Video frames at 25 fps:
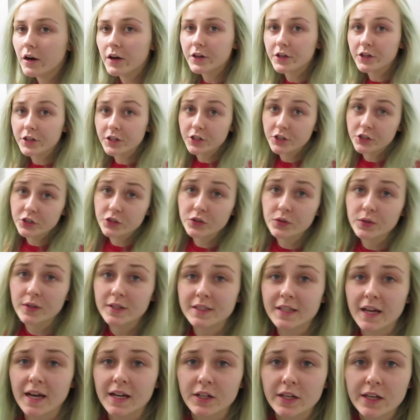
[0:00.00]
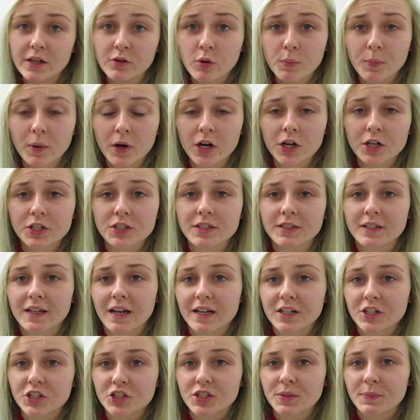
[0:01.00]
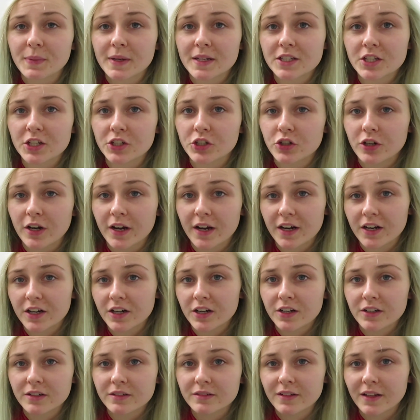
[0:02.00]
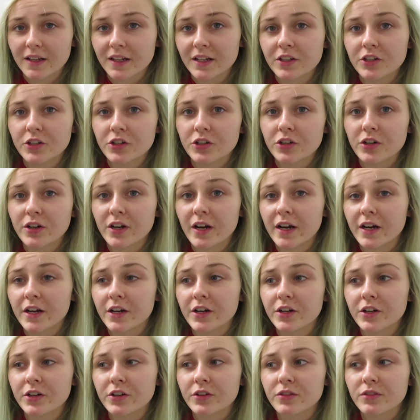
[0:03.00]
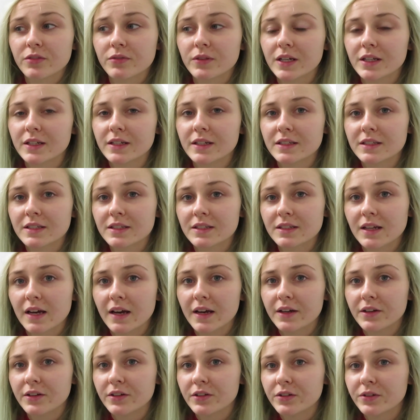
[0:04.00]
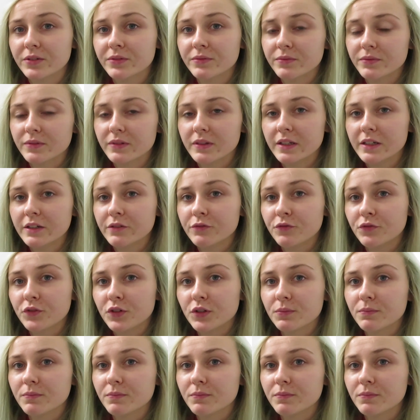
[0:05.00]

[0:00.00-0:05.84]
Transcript: All you're gonna do is add equal parts. Kind of just depends on your hair and your hair thickness, style, lift,